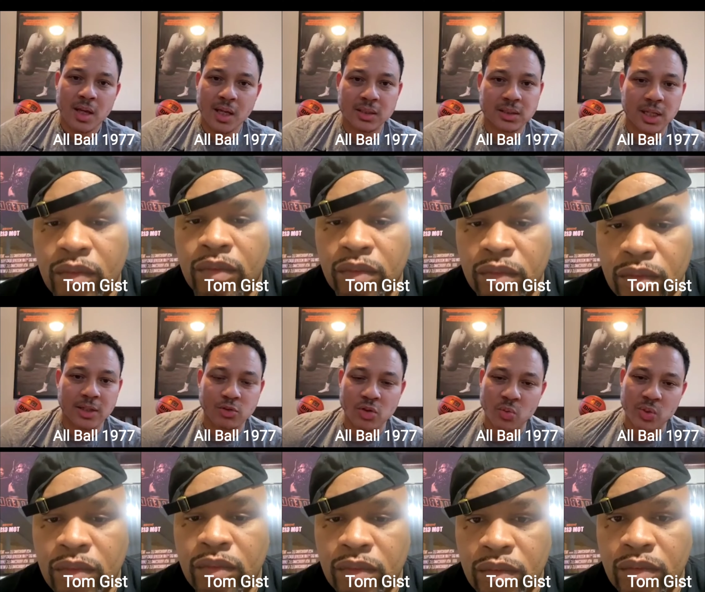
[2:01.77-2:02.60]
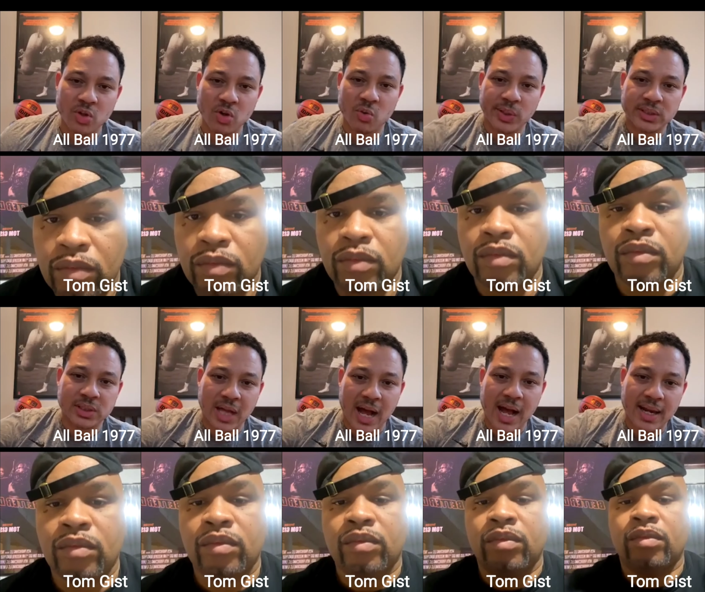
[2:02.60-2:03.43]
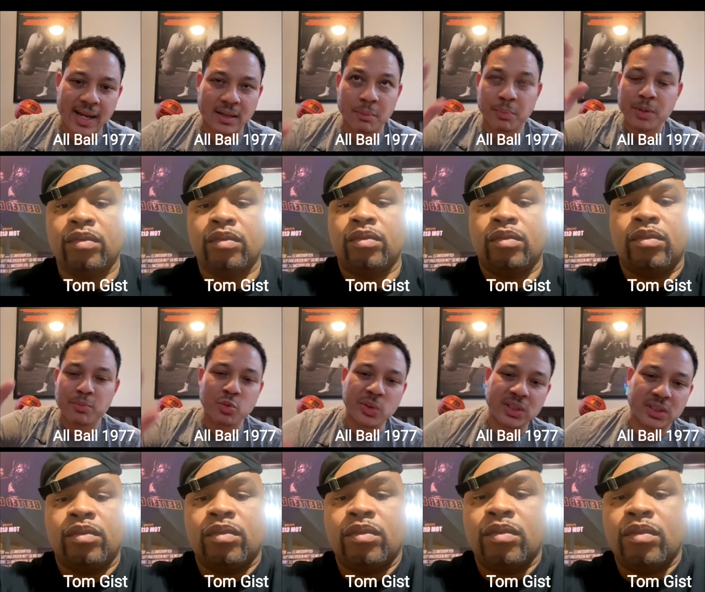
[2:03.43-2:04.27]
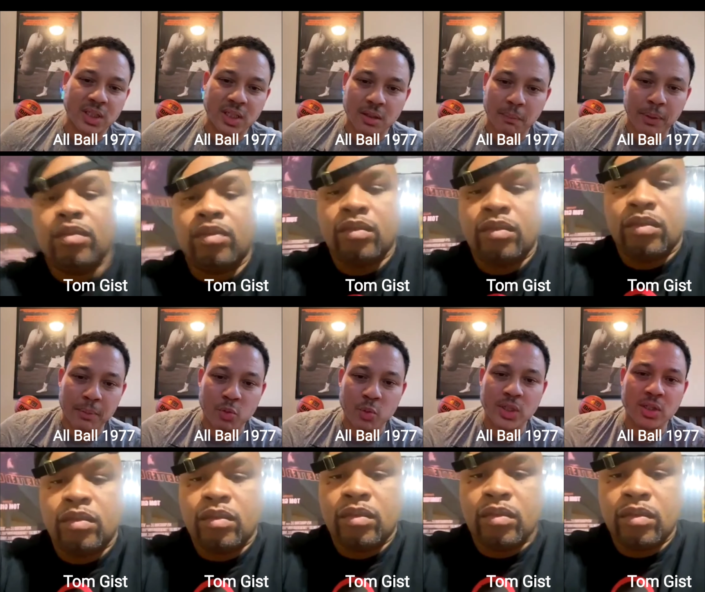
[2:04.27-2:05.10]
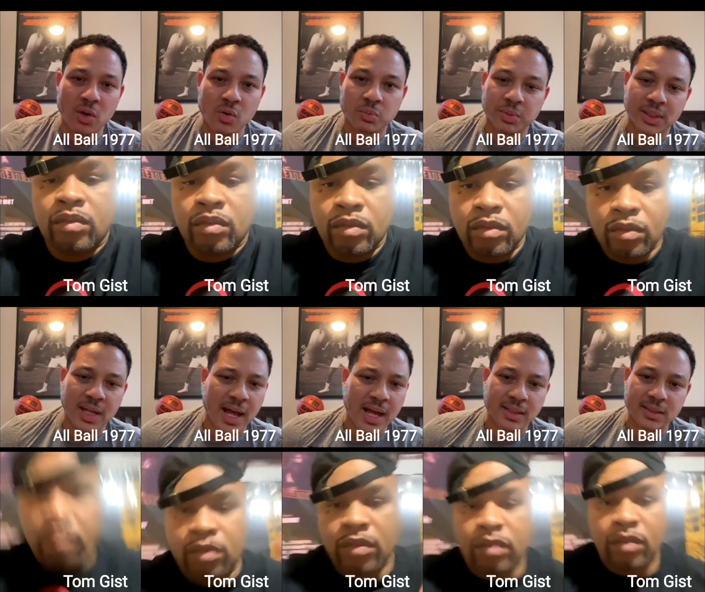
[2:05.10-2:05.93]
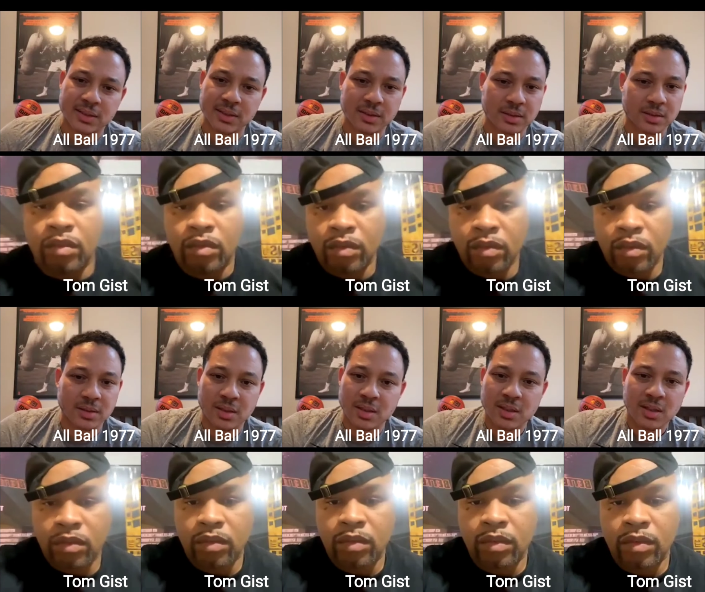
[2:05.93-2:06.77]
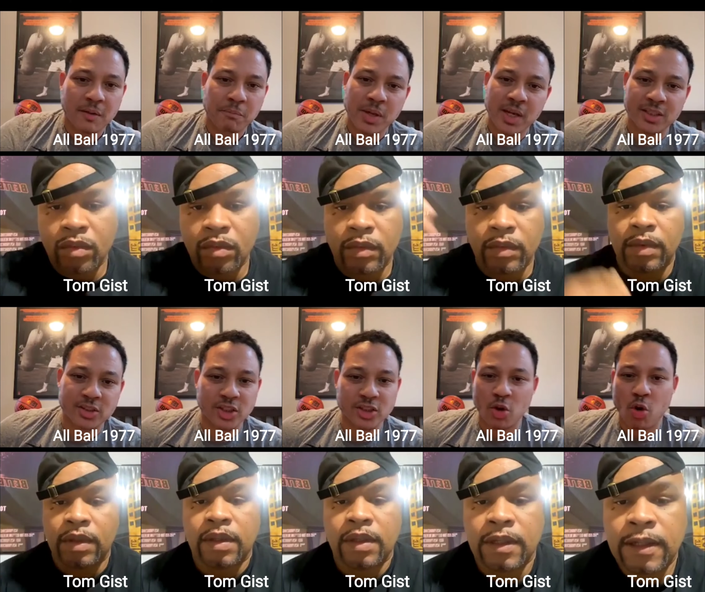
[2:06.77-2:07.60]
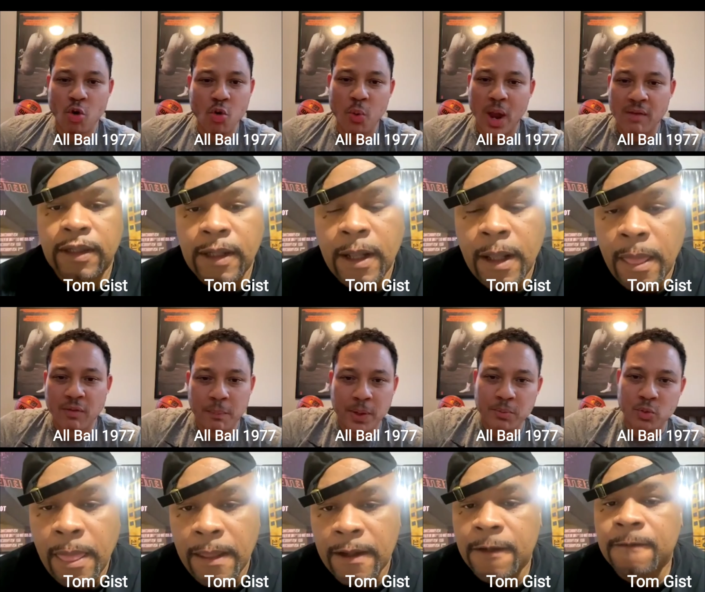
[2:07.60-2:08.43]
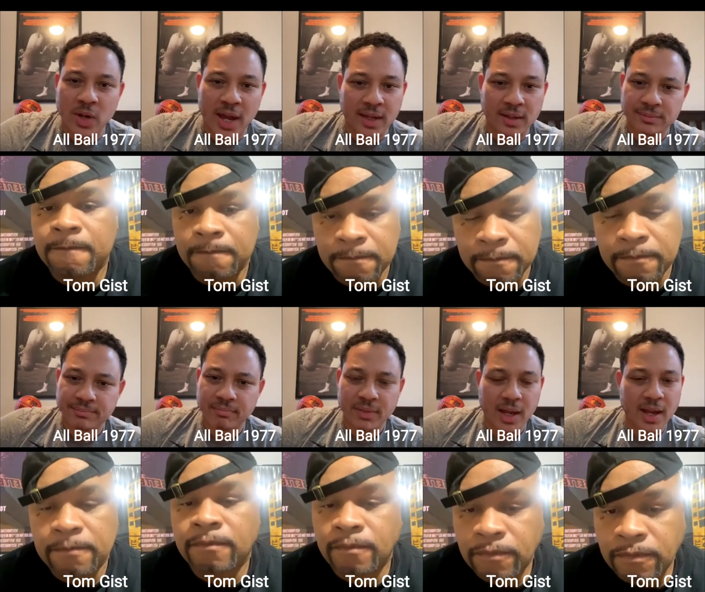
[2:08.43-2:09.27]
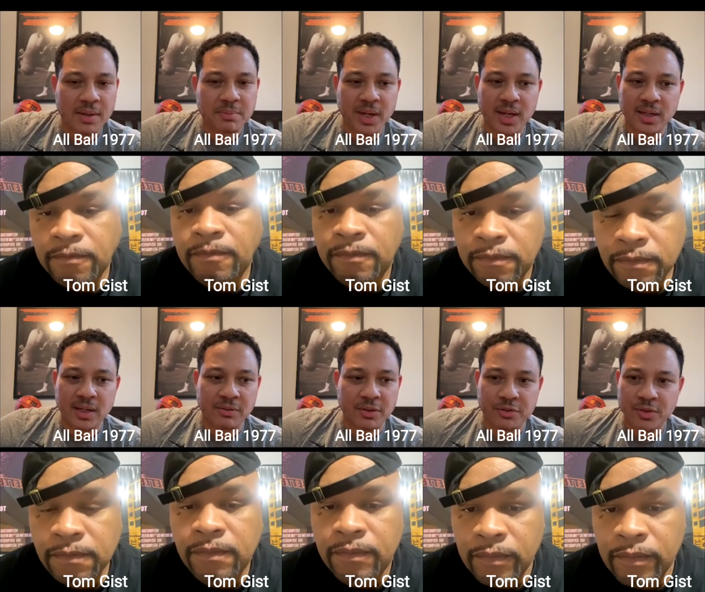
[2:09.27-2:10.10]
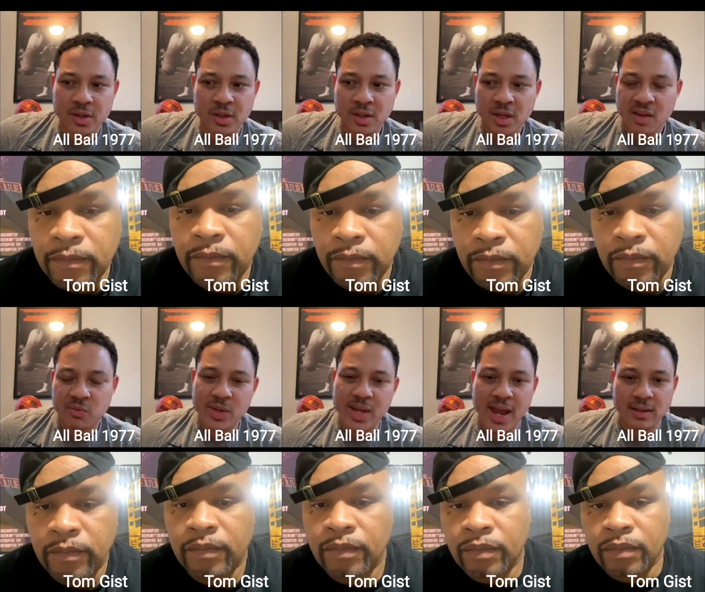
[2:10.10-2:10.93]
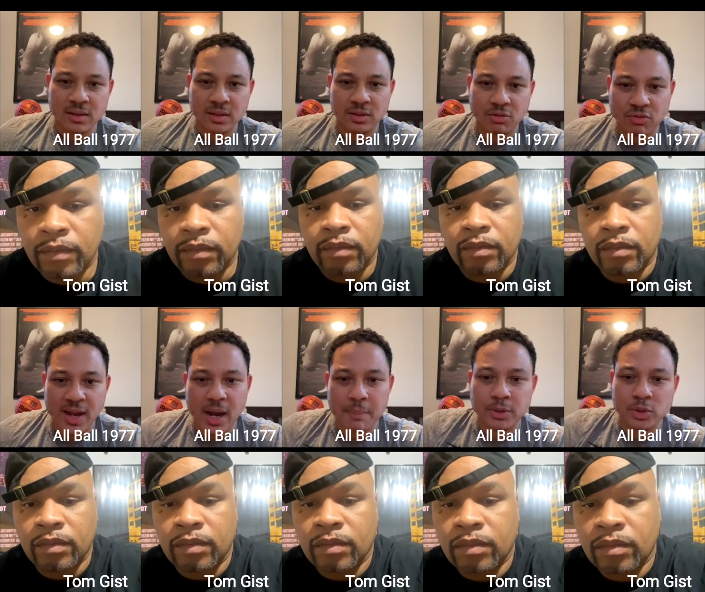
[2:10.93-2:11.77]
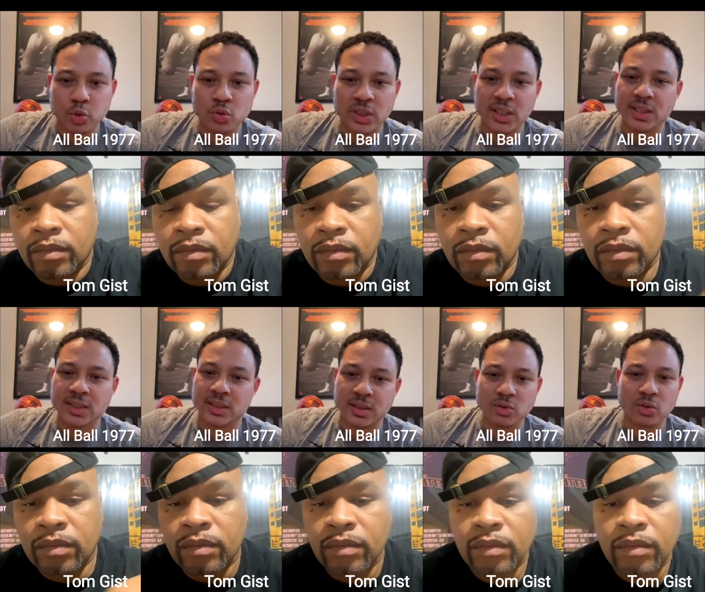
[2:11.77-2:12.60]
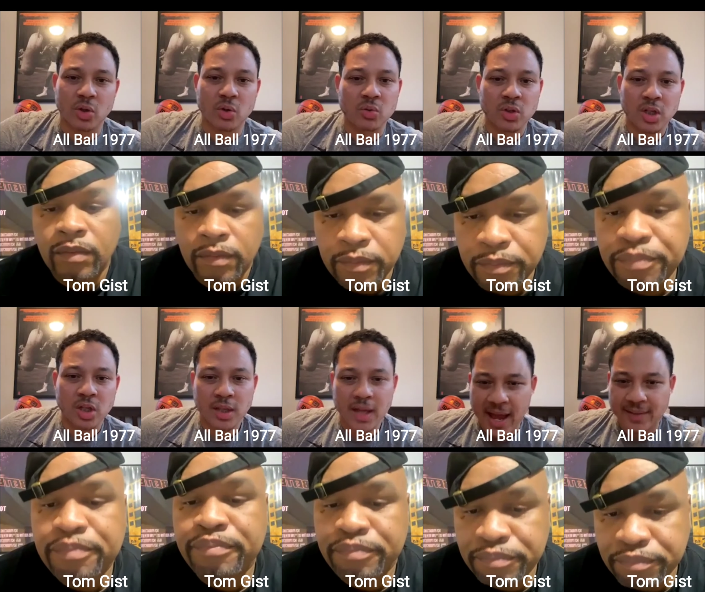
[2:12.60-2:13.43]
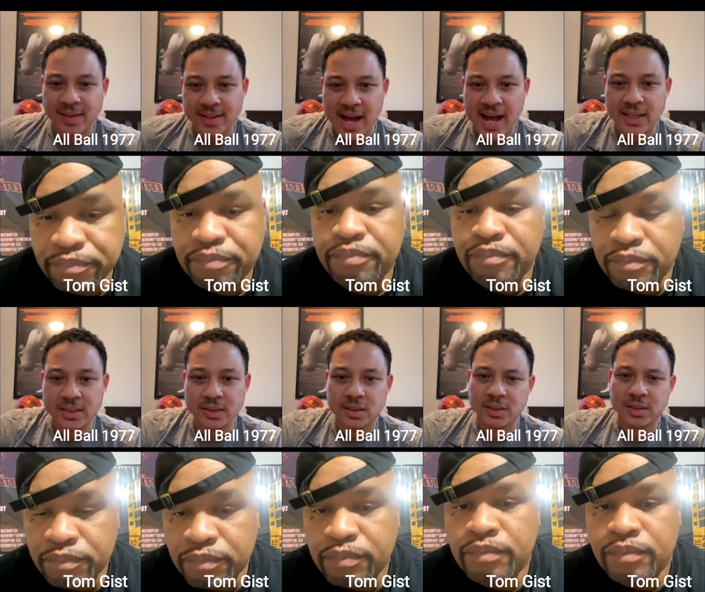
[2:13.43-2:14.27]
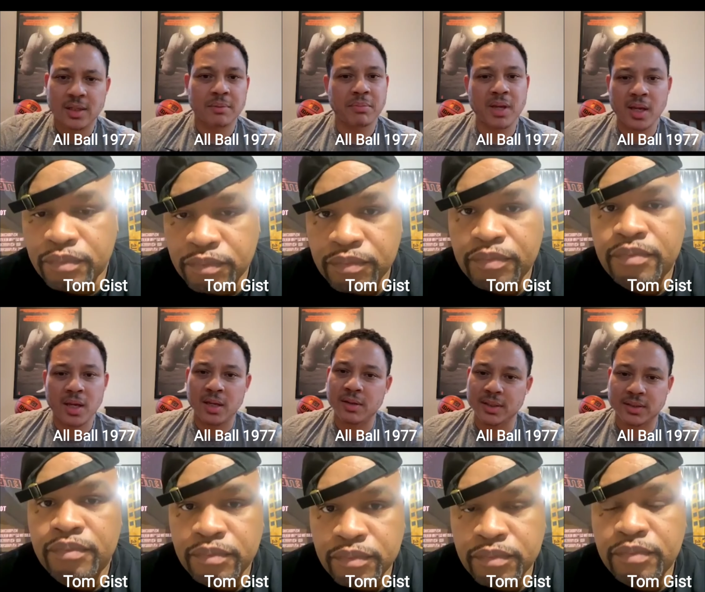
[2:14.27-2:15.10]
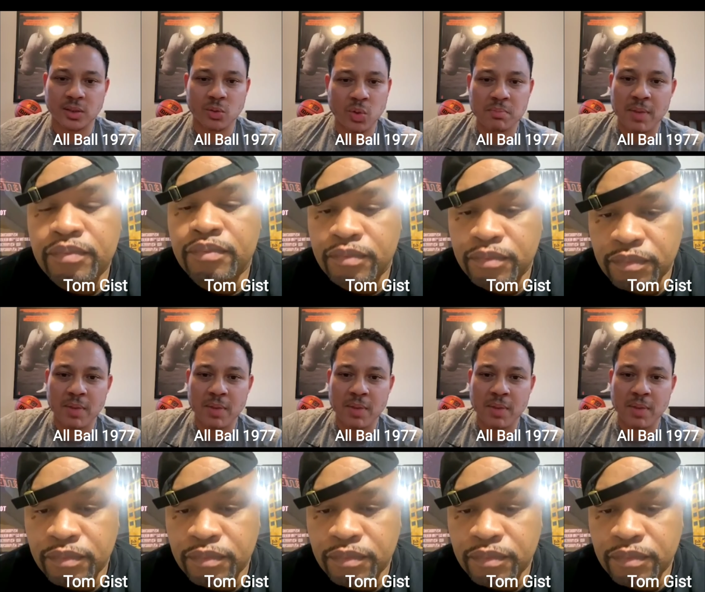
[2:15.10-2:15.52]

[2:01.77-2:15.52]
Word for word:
Speaker 1: mm-hmm. know. Nah, it, man, it's, it's a whole wave of people that, hey, man, if, if if we had the, the right opportunities and, you know, had the knowledge, man, listen, we may be where these other guys be at. You Know what I'm saying?